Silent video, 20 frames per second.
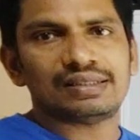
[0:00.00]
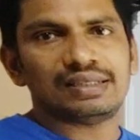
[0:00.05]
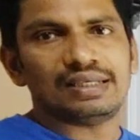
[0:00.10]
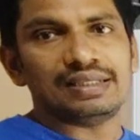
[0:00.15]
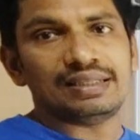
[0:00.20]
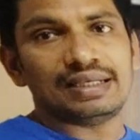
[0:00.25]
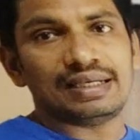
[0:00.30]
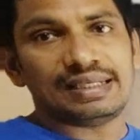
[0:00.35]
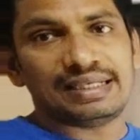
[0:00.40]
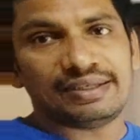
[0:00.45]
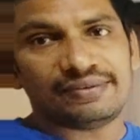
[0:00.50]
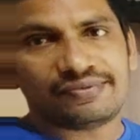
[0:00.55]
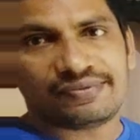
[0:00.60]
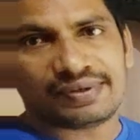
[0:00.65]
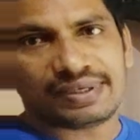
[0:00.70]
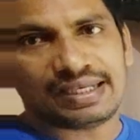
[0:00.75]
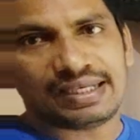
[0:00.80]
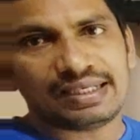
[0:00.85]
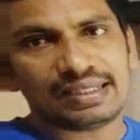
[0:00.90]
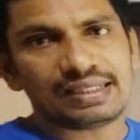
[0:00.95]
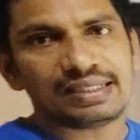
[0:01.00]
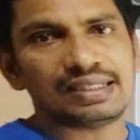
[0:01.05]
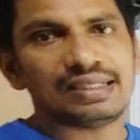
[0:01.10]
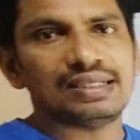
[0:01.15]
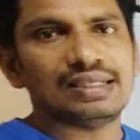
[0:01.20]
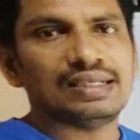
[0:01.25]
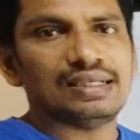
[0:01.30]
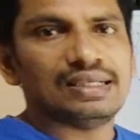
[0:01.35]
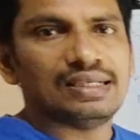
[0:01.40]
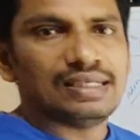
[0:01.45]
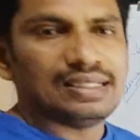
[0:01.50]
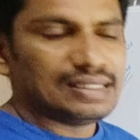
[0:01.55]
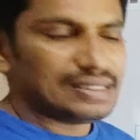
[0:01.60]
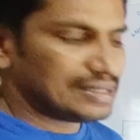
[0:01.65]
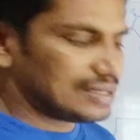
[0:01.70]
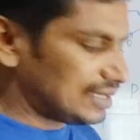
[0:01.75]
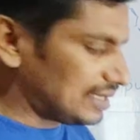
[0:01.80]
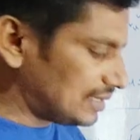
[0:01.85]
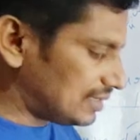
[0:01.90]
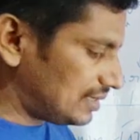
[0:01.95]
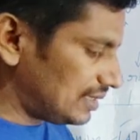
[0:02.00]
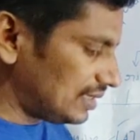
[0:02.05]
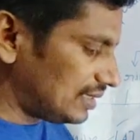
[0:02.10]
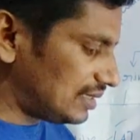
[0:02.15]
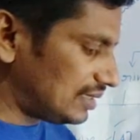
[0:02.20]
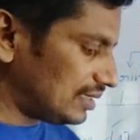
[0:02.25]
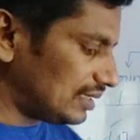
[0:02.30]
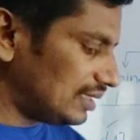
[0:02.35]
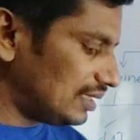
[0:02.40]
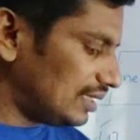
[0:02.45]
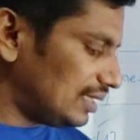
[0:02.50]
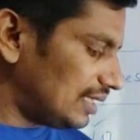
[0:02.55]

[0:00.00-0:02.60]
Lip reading: in the different structures.